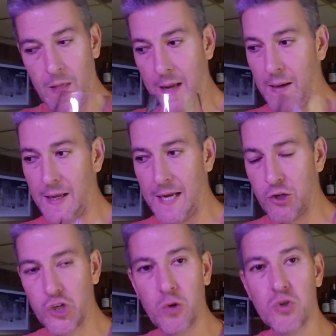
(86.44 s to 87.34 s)
It, it
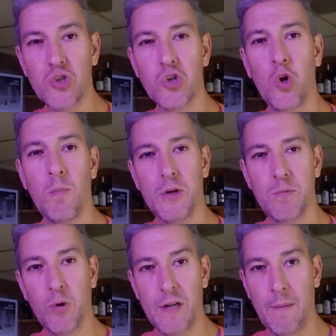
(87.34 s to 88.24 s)
shows so
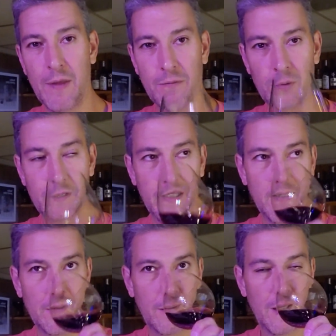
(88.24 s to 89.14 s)
much more depth after
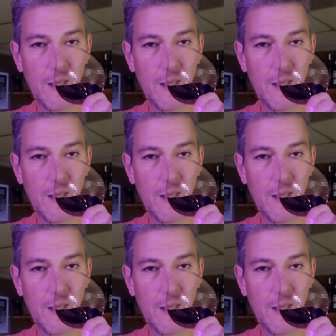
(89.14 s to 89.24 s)
decanting.